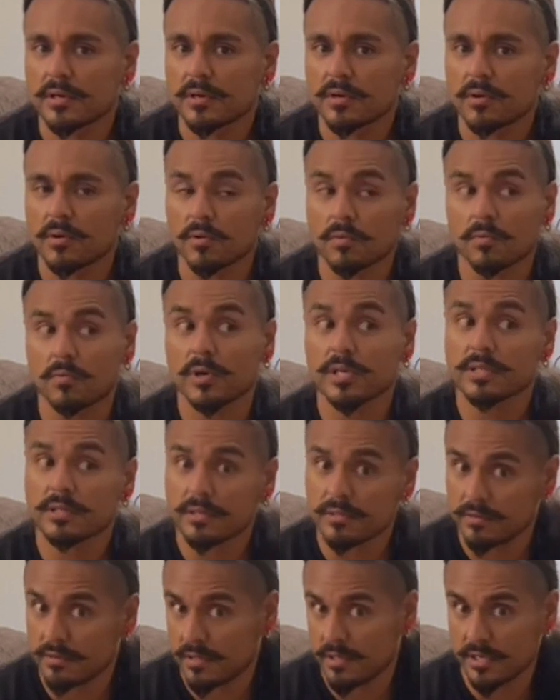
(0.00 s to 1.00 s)
or what
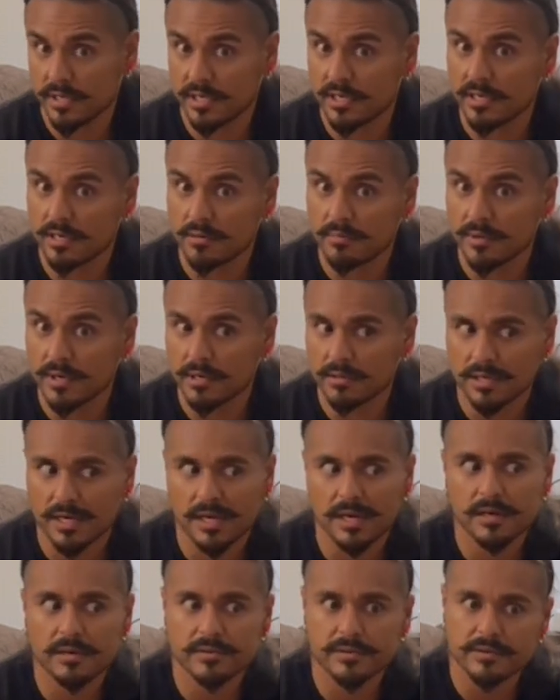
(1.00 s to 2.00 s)
they're thinking about,
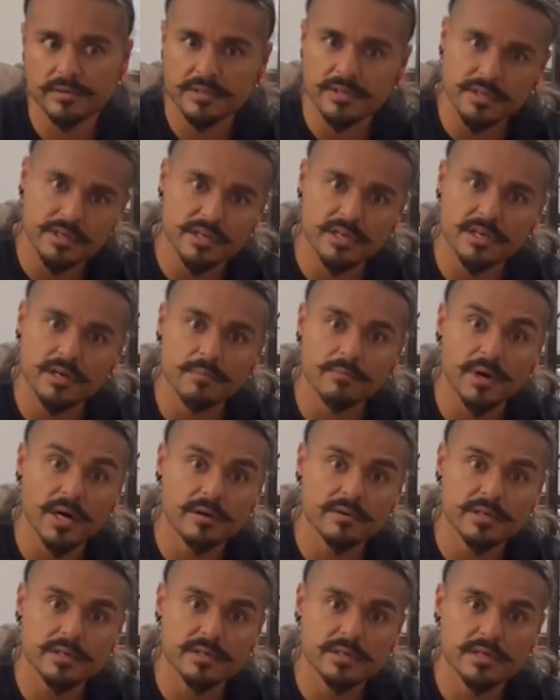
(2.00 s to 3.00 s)
how they're thinking
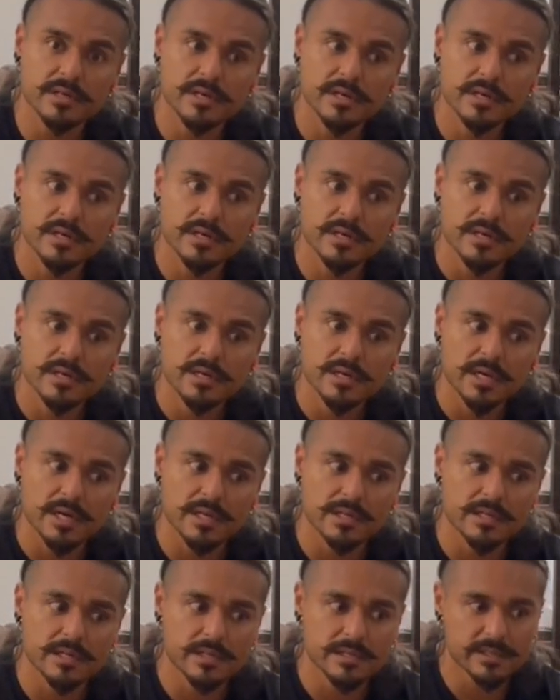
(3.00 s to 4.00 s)
about it.
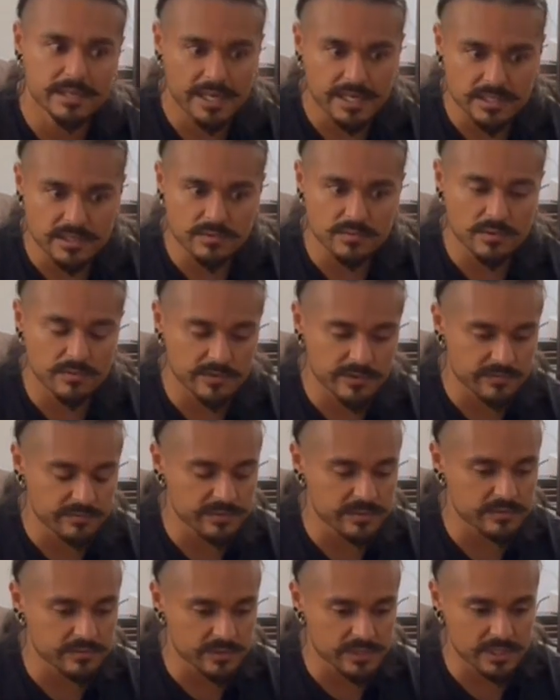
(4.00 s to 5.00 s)
And that's what we've
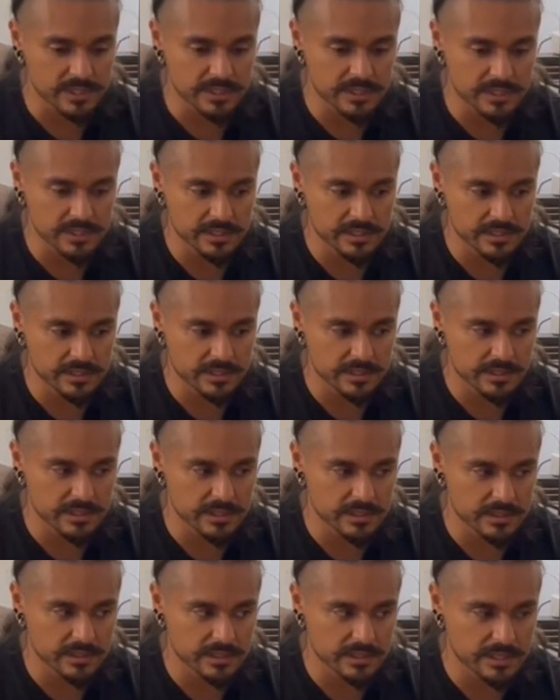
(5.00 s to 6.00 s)
been really
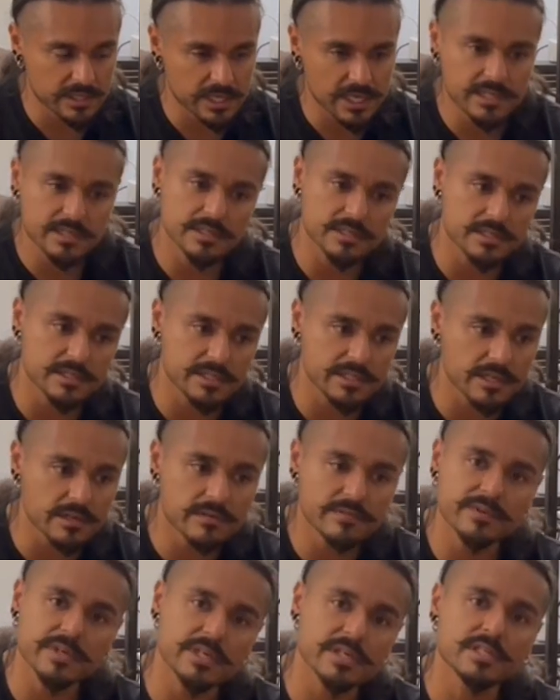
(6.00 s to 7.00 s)
kind of
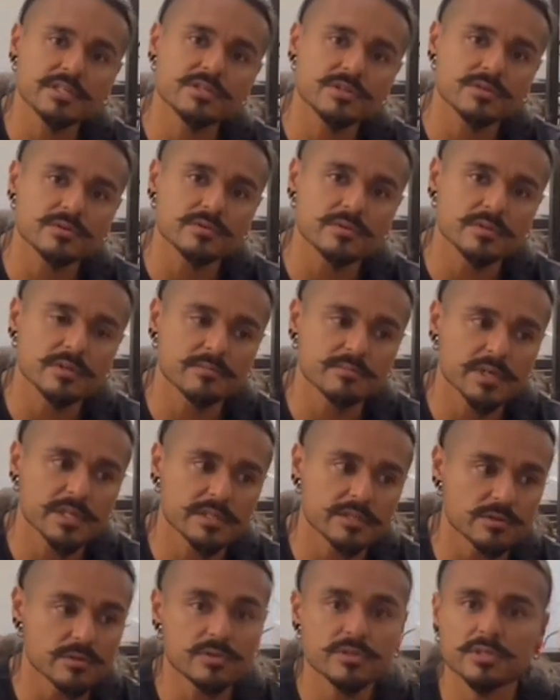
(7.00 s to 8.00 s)
delving into, the
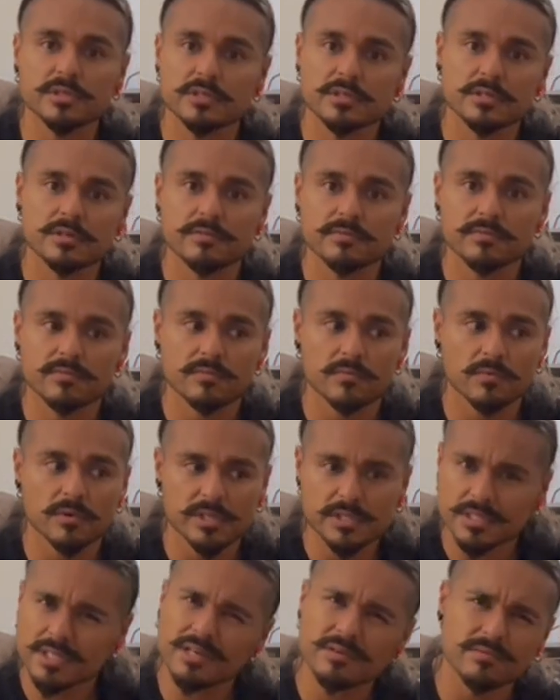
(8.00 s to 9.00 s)
minutia of
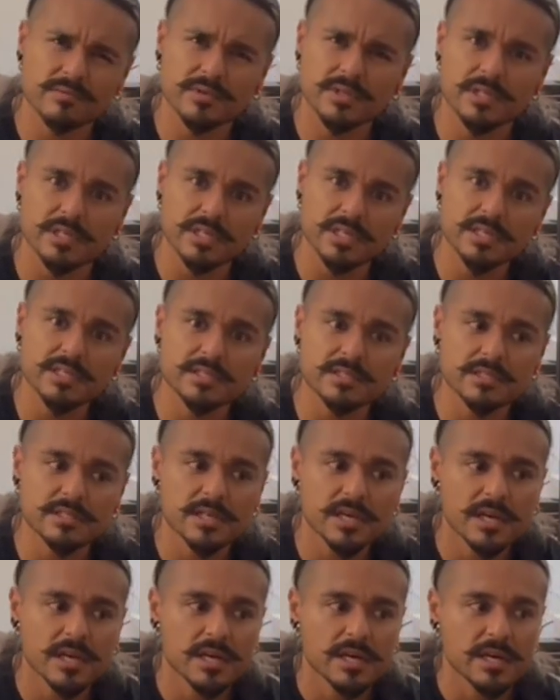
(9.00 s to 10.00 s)
what that really
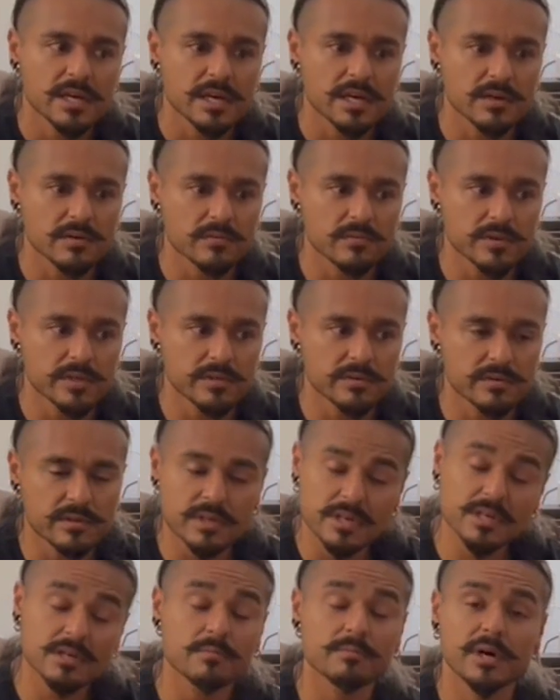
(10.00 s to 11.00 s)
is. And when you
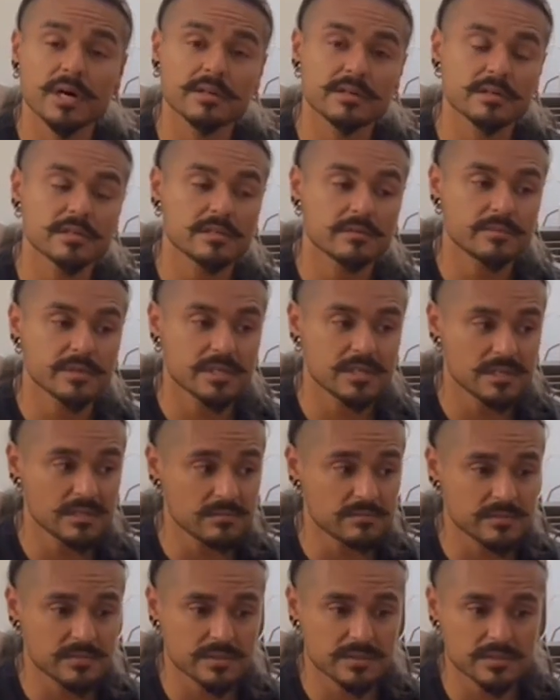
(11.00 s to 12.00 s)
think about it, it
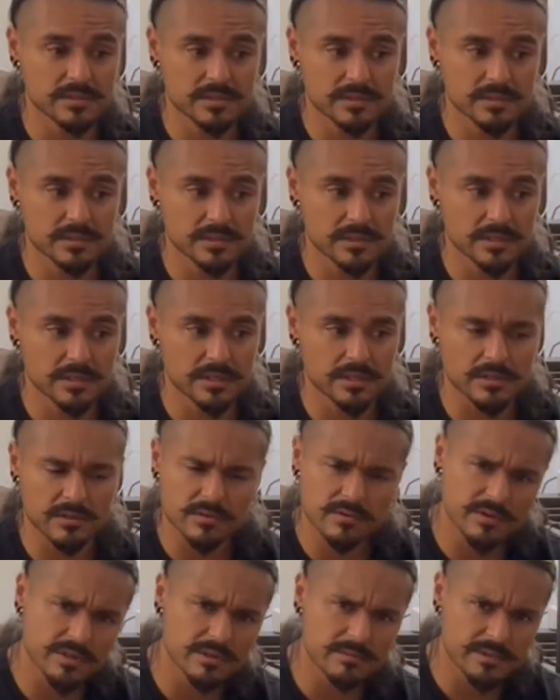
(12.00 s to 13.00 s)
becomes an
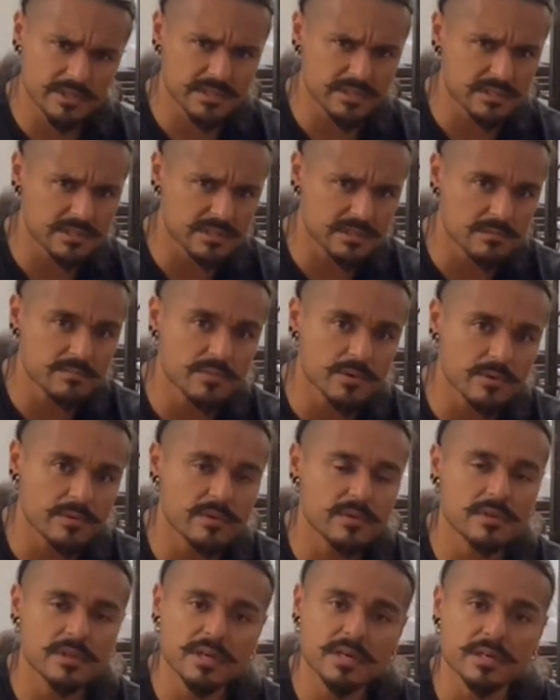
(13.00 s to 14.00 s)
incredibly simple
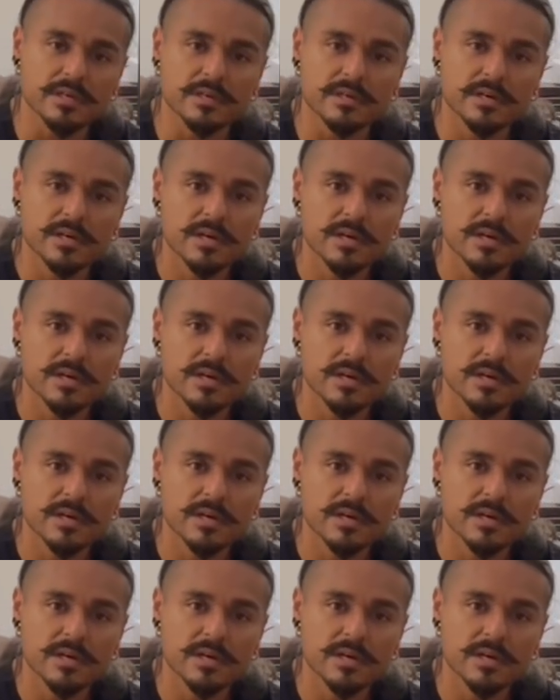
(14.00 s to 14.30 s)
thing.